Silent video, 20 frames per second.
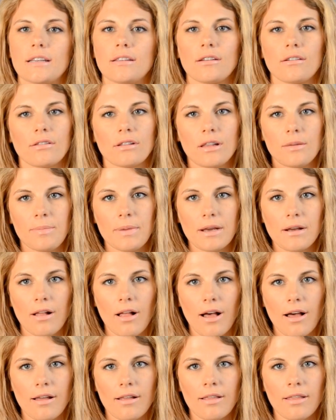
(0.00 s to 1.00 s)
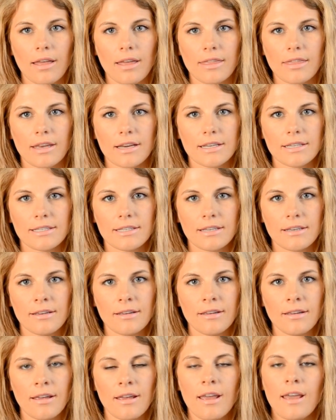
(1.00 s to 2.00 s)
a little clippy claw like this,
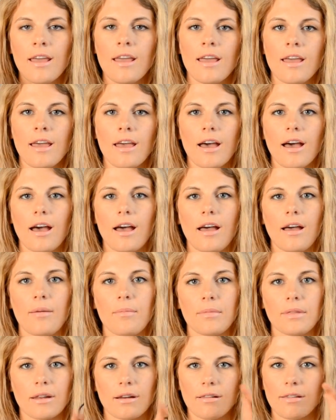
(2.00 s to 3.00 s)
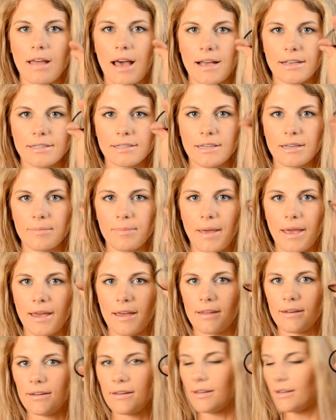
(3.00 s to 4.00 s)
little elastic
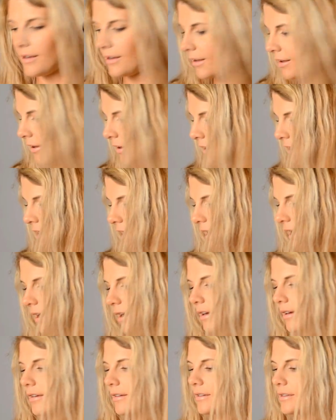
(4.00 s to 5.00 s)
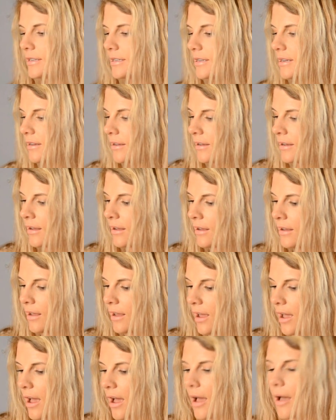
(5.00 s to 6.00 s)
band, and
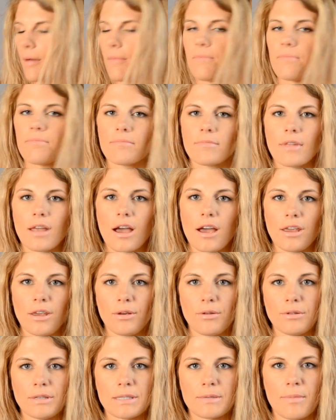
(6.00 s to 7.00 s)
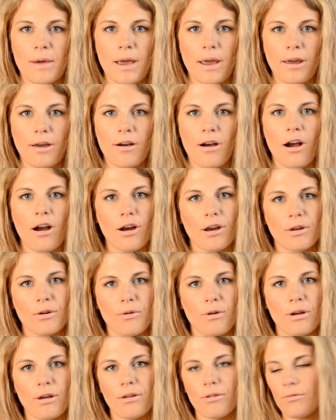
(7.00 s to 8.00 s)
I use my argan
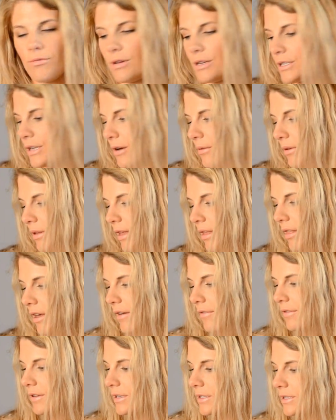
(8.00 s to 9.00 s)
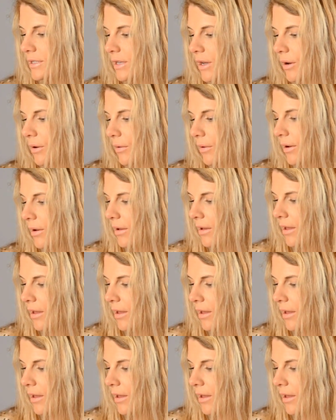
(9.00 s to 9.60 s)
oil, which I really love. So